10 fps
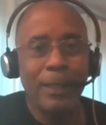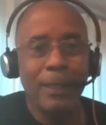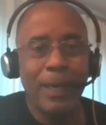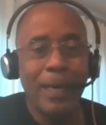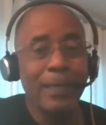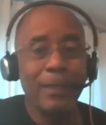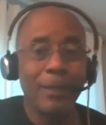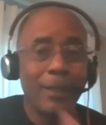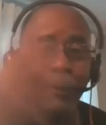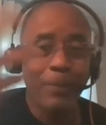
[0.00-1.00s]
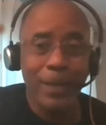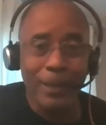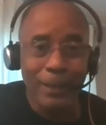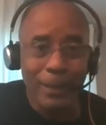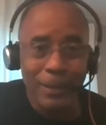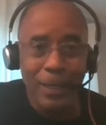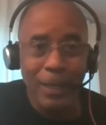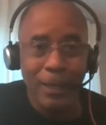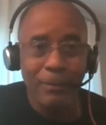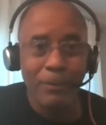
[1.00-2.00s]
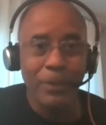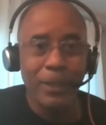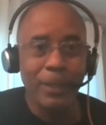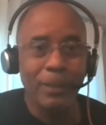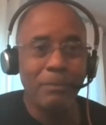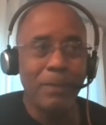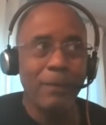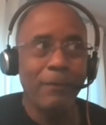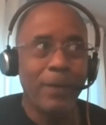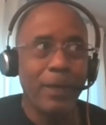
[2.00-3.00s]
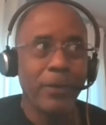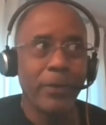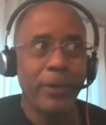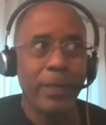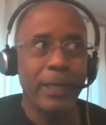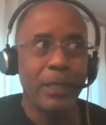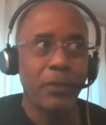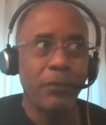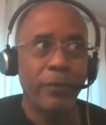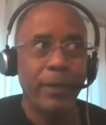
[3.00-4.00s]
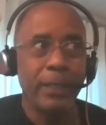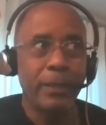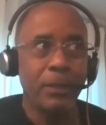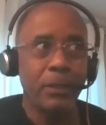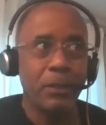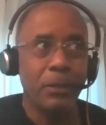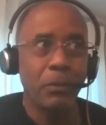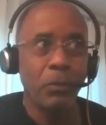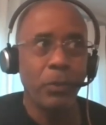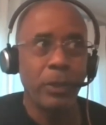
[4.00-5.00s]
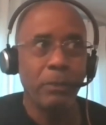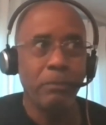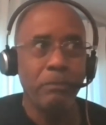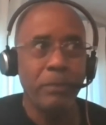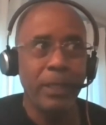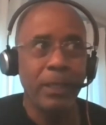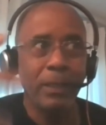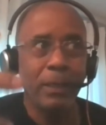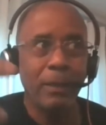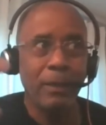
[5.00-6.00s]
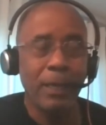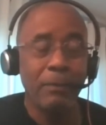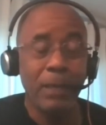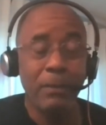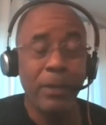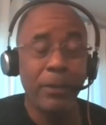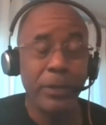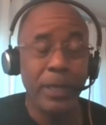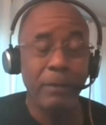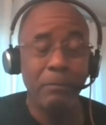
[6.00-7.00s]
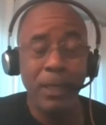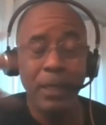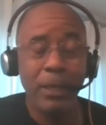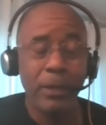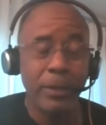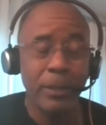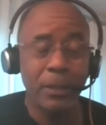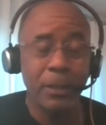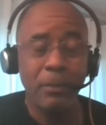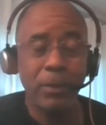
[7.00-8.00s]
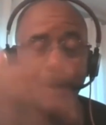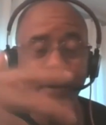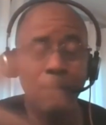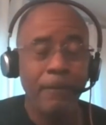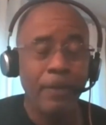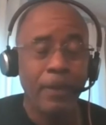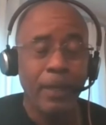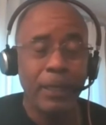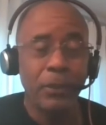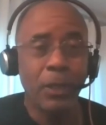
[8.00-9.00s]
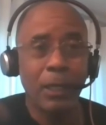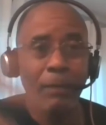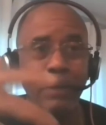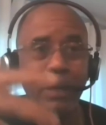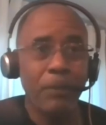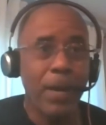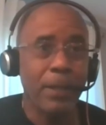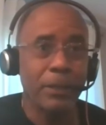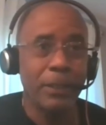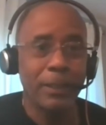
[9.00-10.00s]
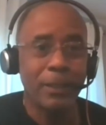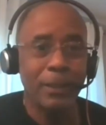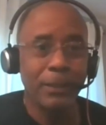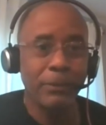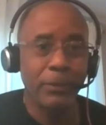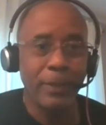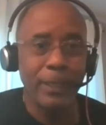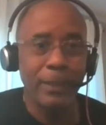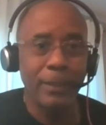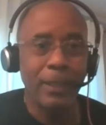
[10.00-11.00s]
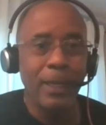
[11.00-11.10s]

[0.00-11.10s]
I didn't think about it at the time, but my father and his friends would meet, and my mother, they'd meet here in the summer and talk about politics and civil rights.